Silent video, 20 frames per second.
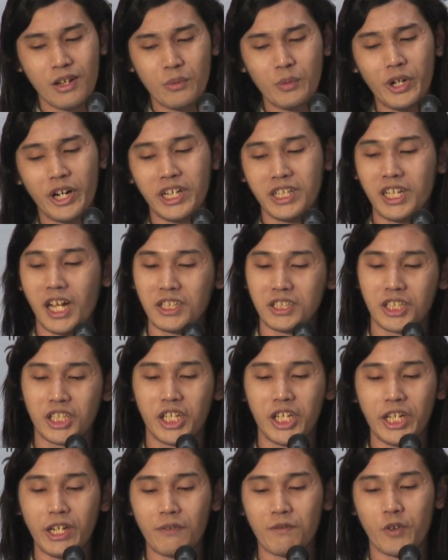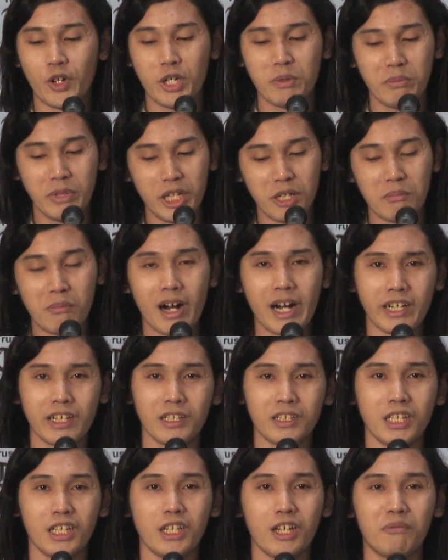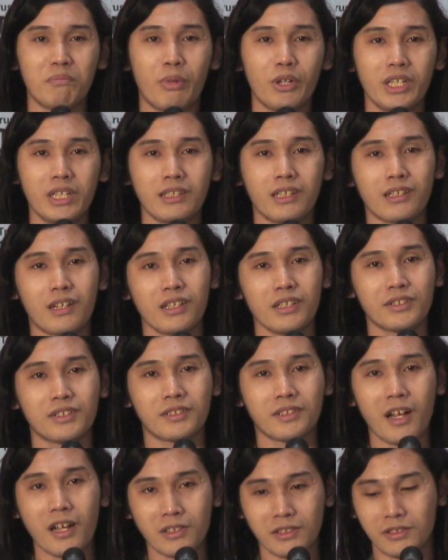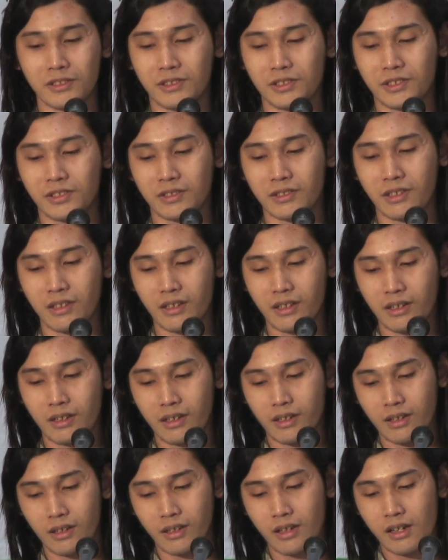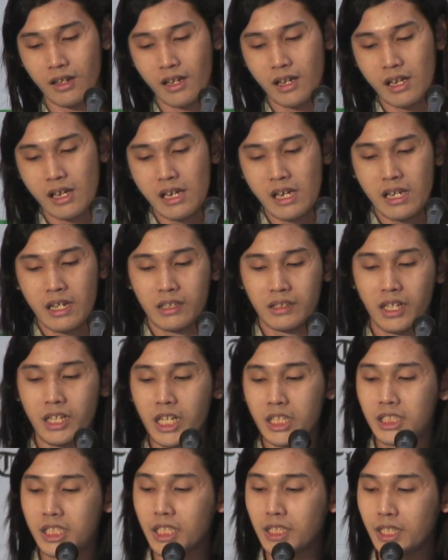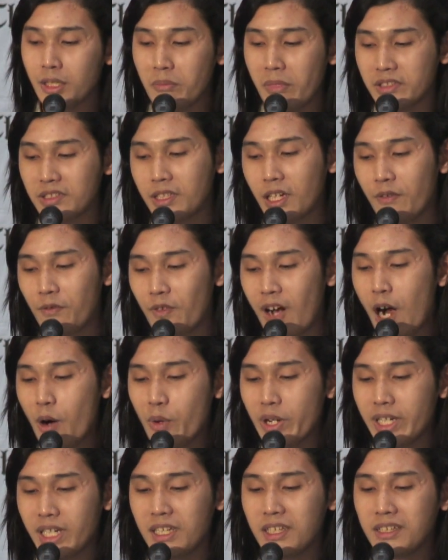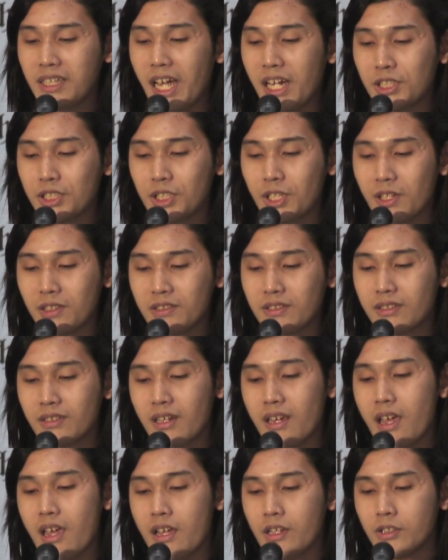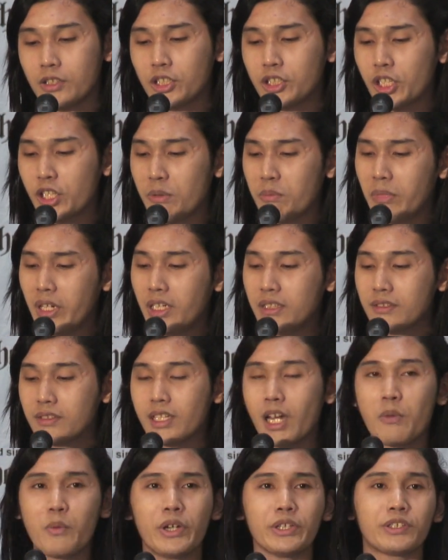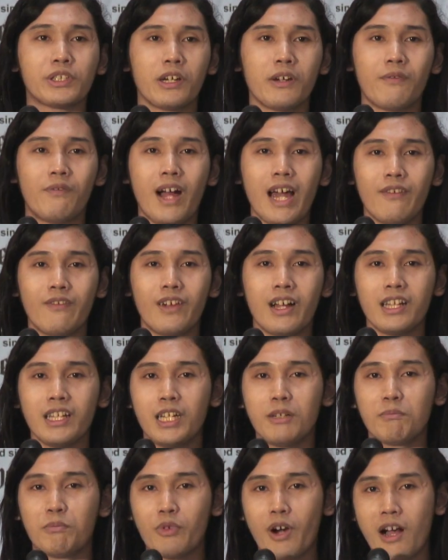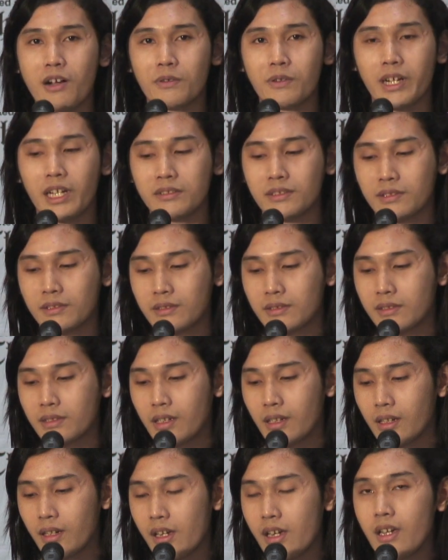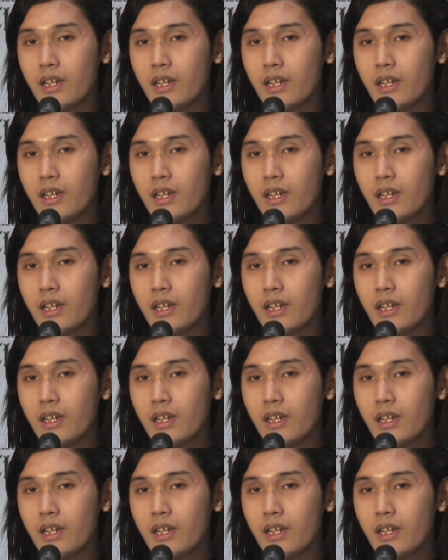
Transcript: We are not here for mere marketing and political stunts. The legitimacy of our intentions determines our survival and progress.